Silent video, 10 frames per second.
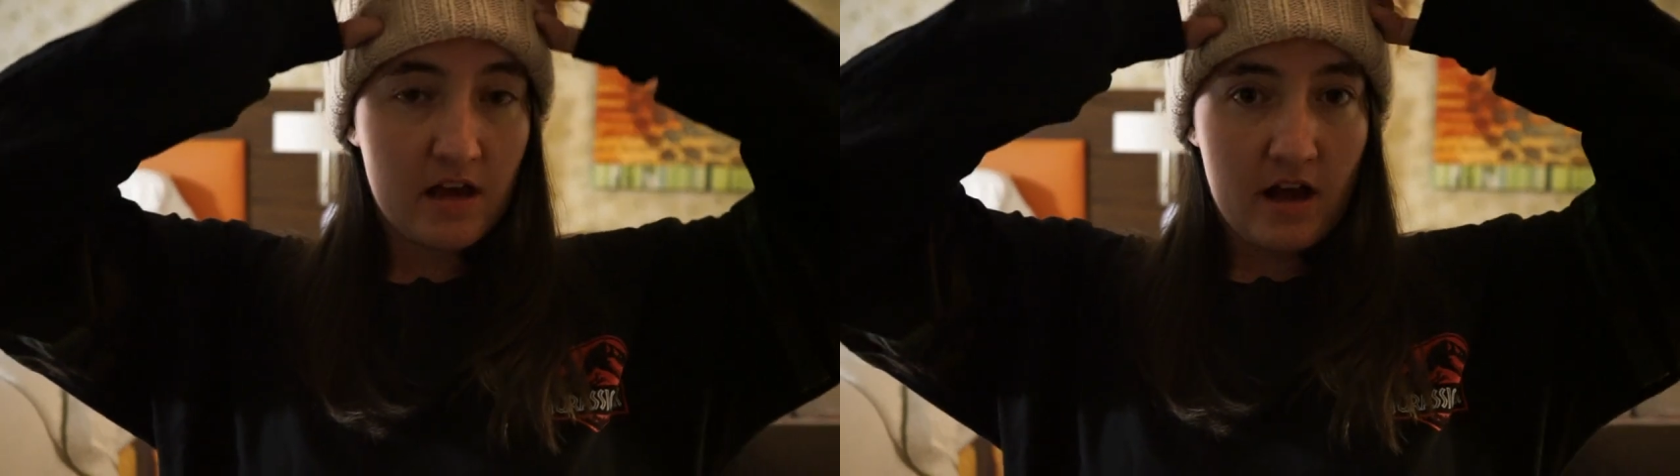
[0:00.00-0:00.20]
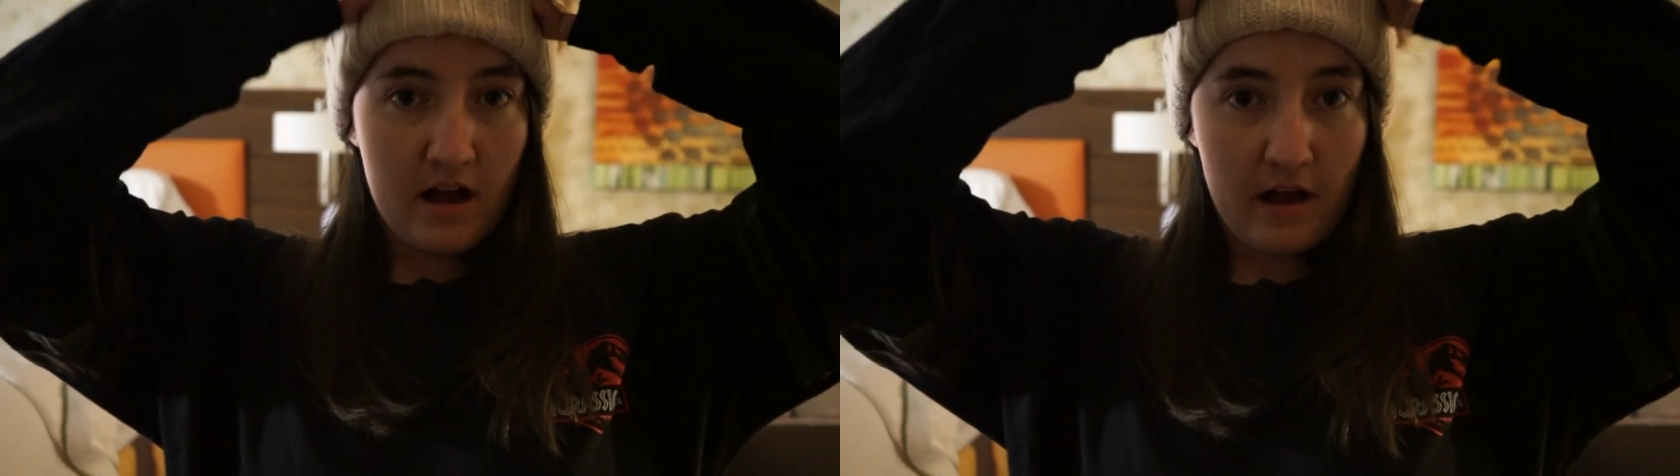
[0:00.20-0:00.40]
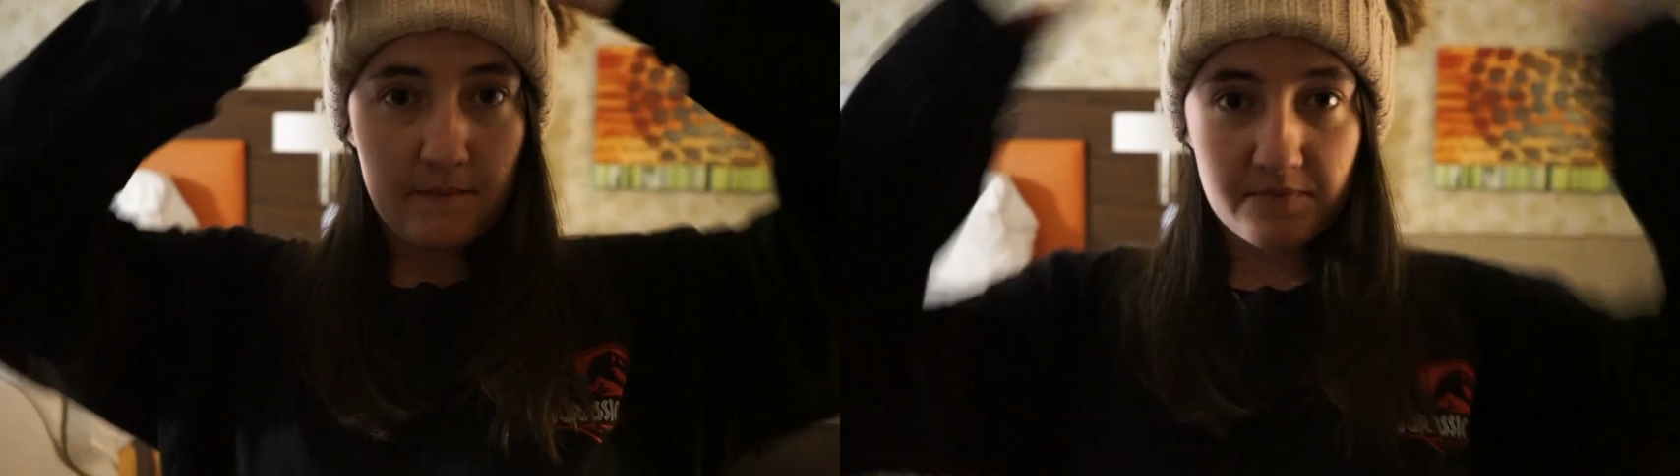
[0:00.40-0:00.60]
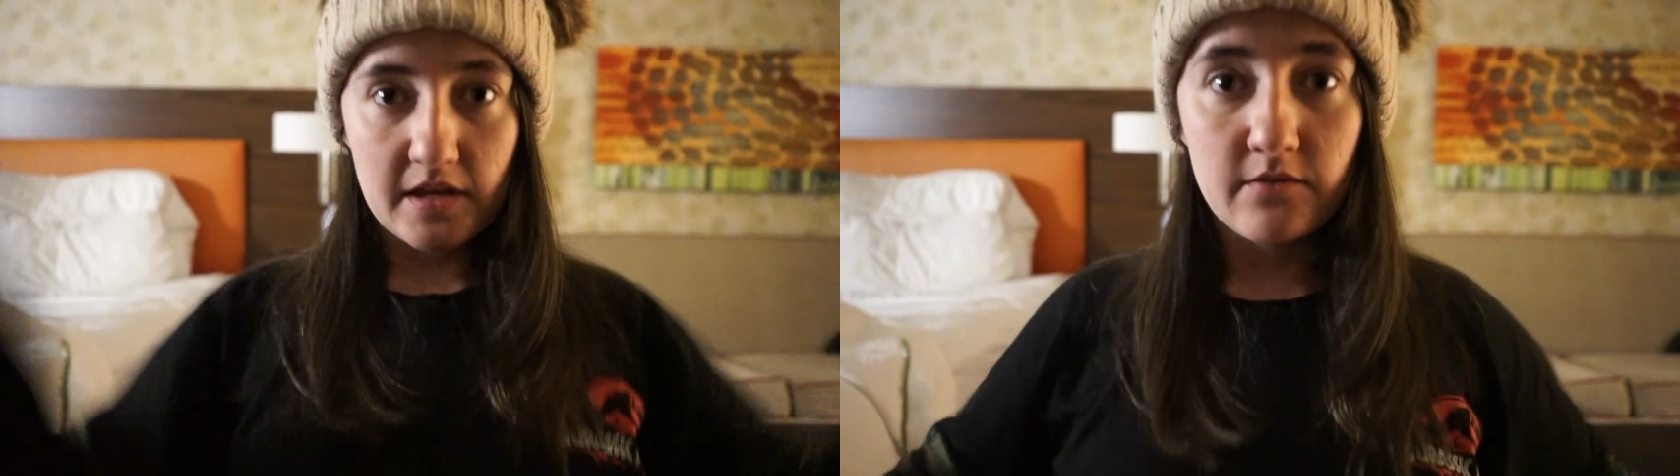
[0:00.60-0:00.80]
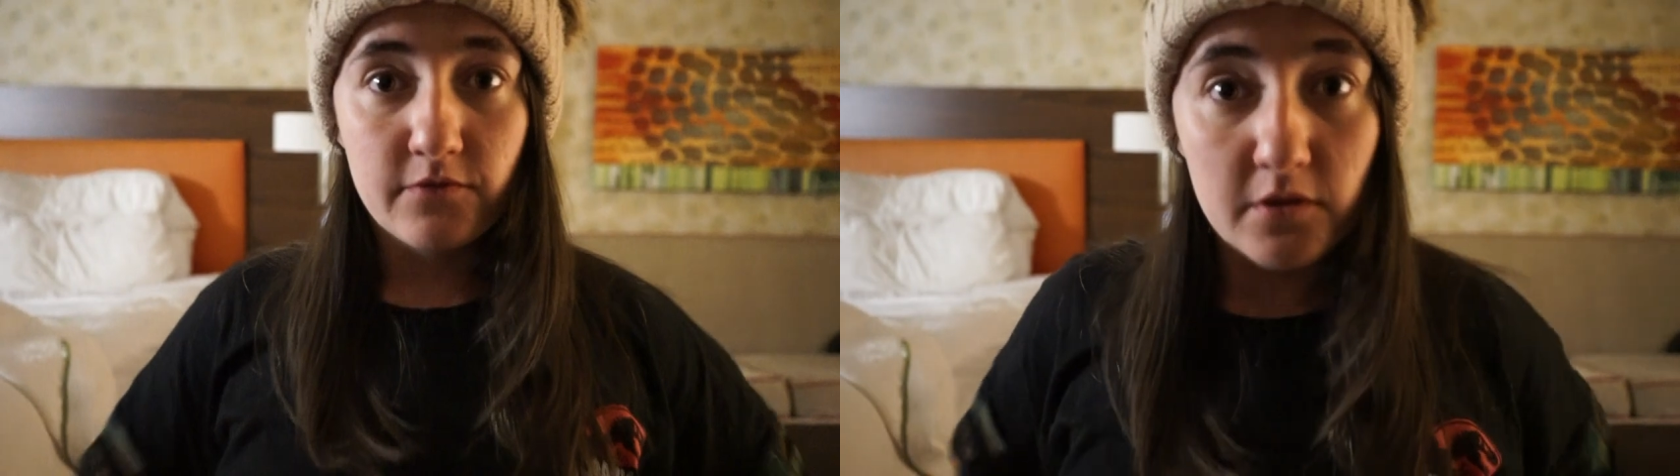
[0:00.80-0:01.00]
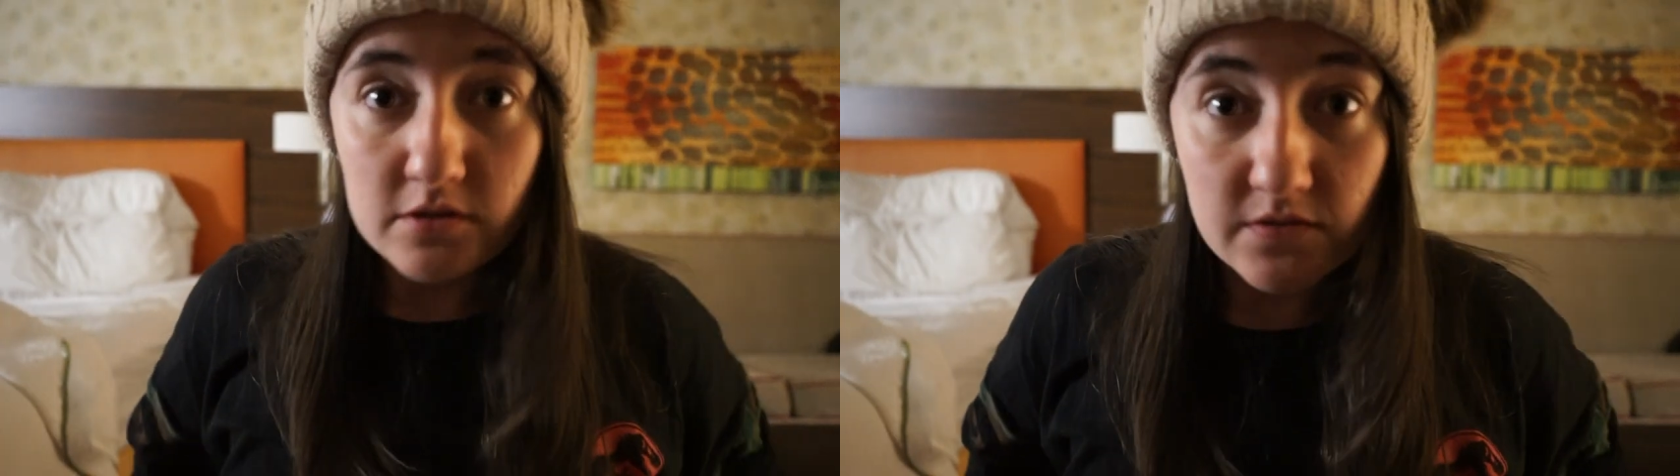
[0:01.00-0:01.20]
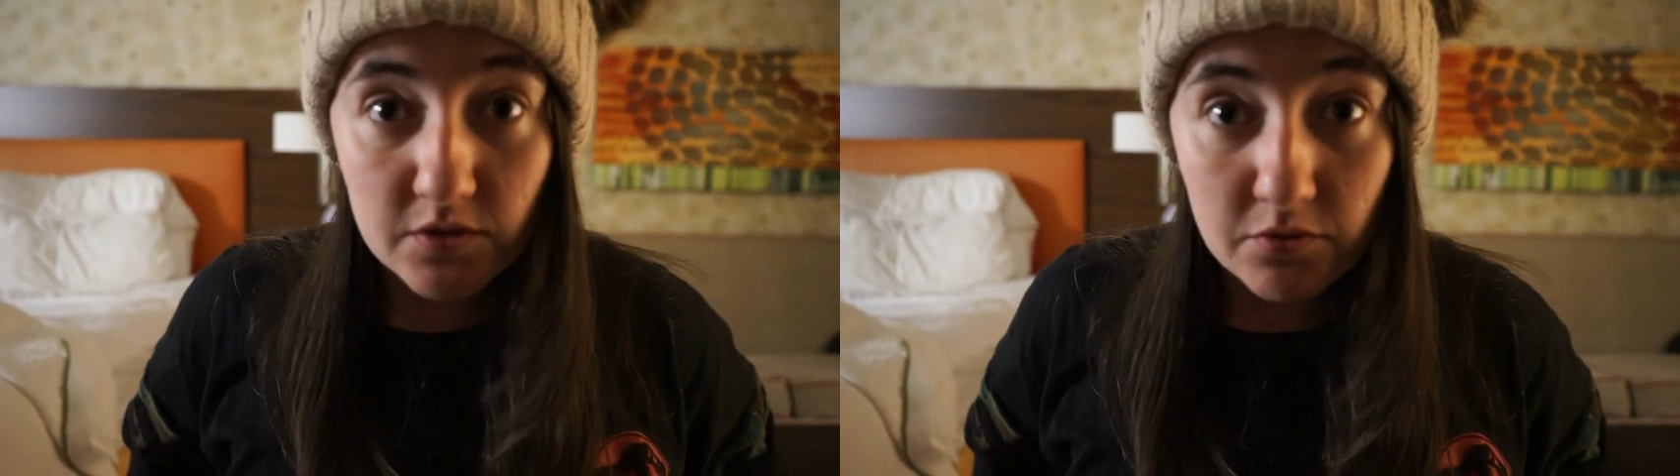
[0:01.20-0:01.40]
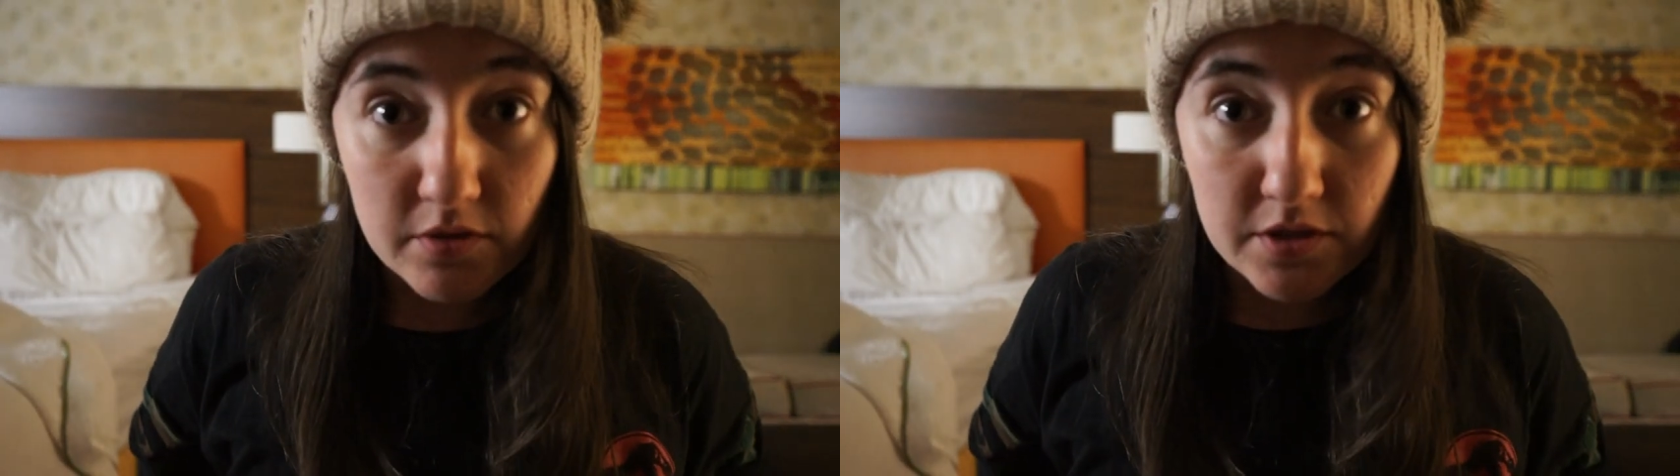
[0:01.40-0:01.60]
for those of you
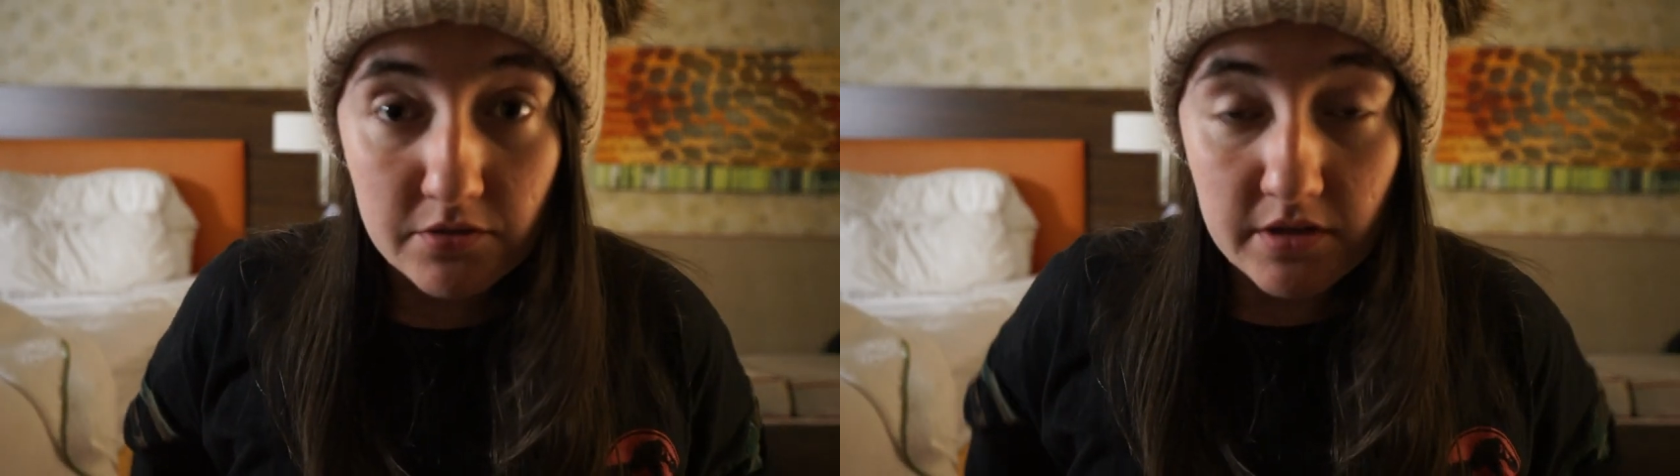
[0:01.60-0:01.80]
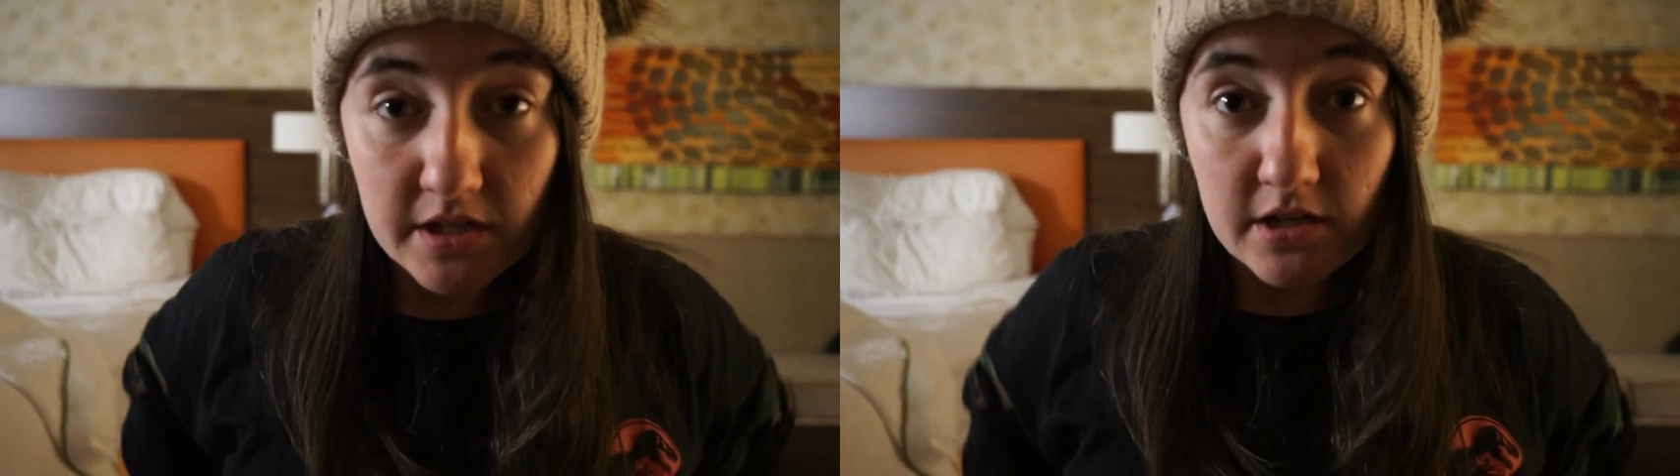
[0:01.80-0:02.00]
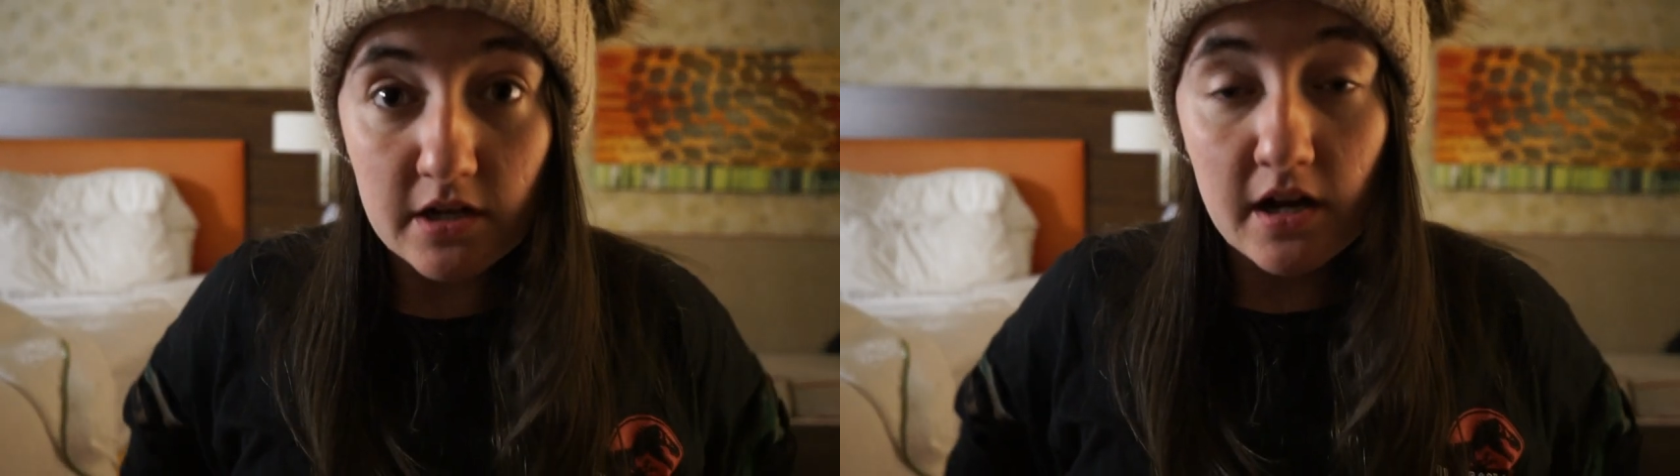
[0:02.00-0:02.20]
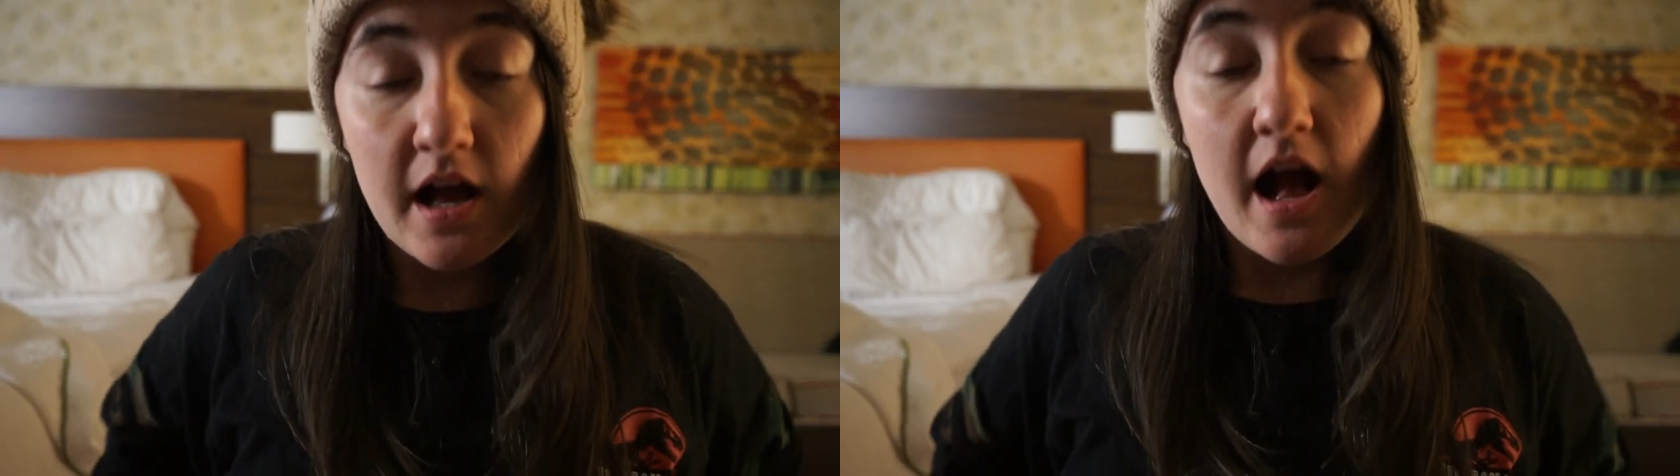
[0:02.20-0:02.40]
who are new here,